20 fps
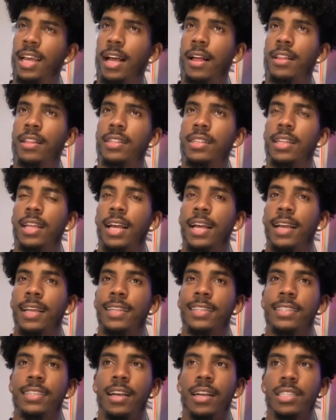
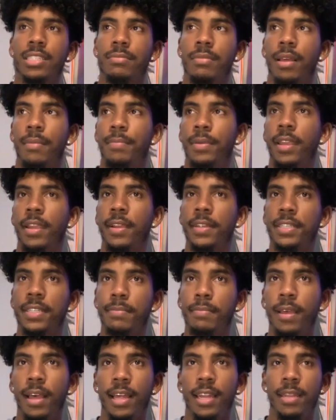I talked to my parents
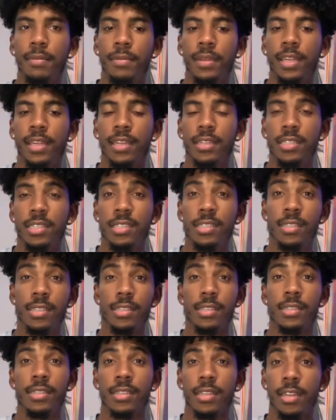about it because this
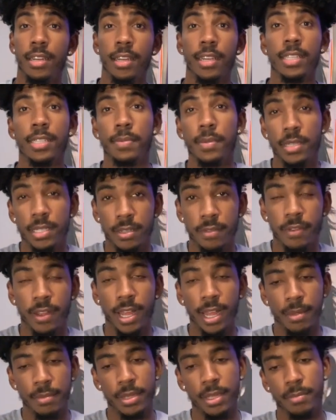is an expensive
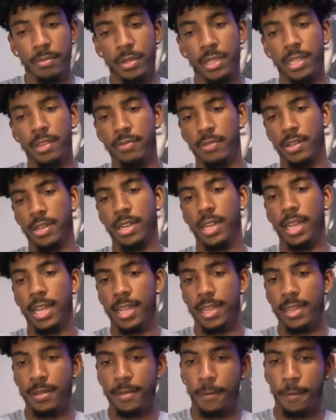hobby, believe it or
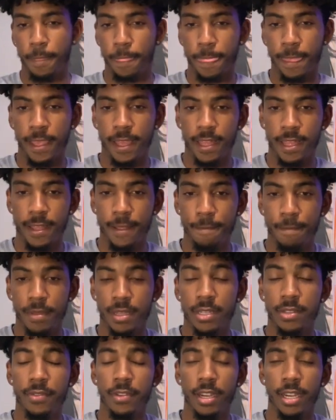not.
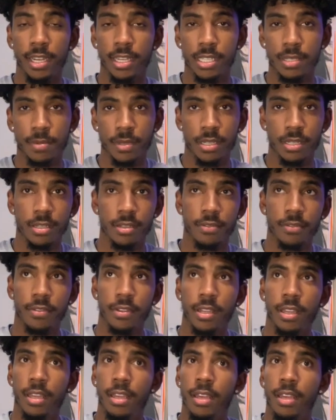It's very expensive.
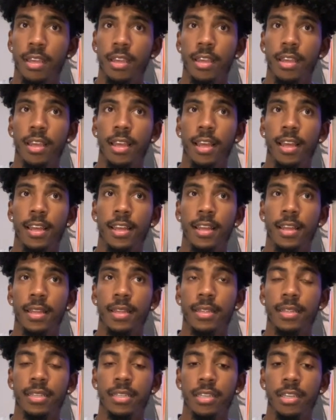
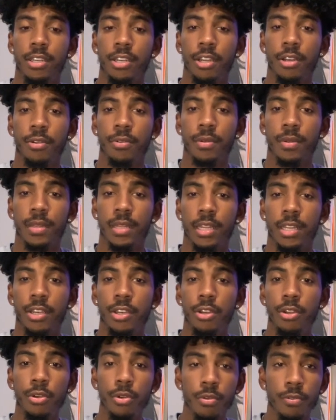A
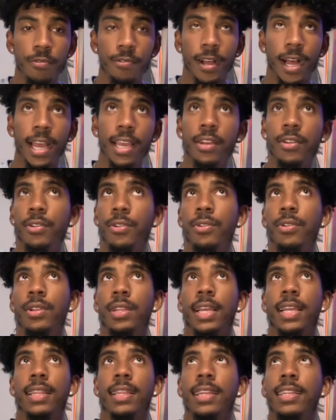new vinyl,
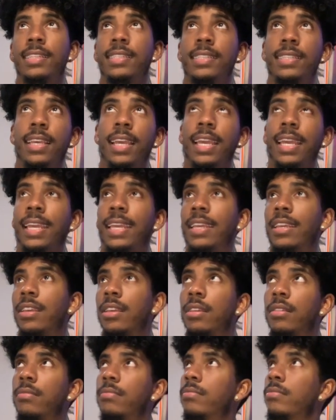like let's say,
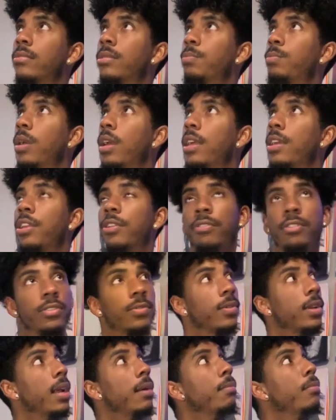probably the
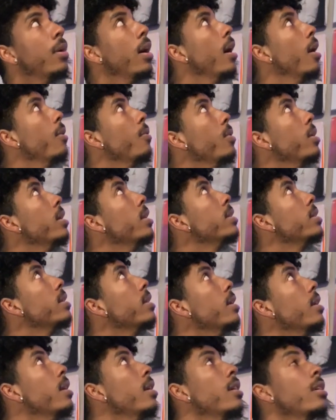newest one I bought was,
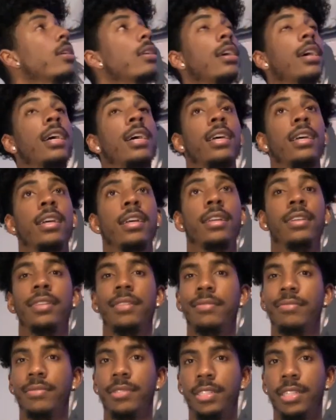
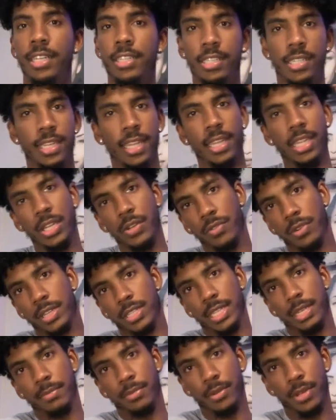let's just say this for
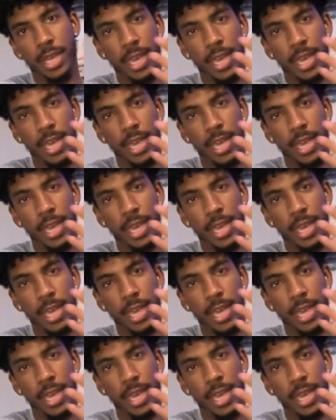example,